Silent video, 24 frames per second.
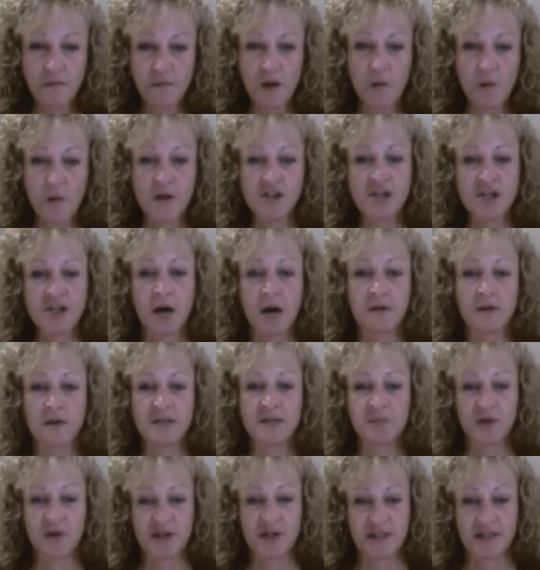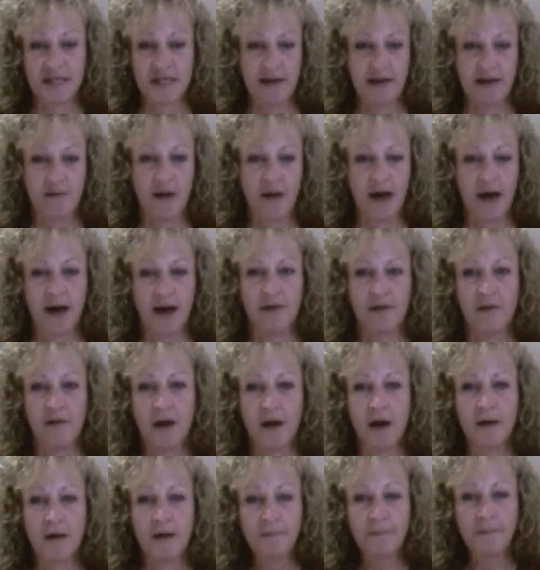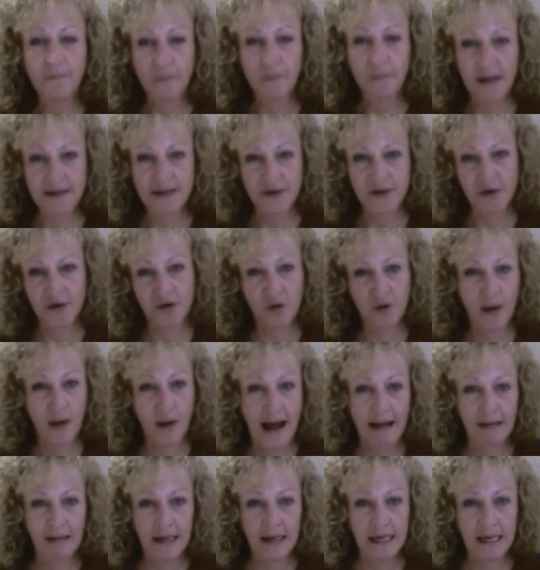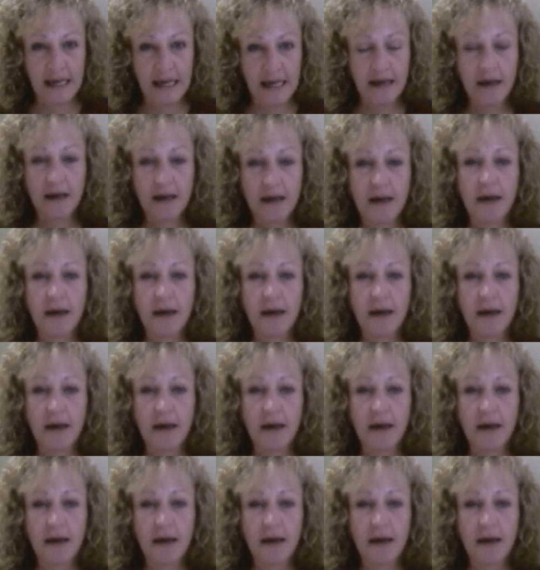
what she always perceived as her duality,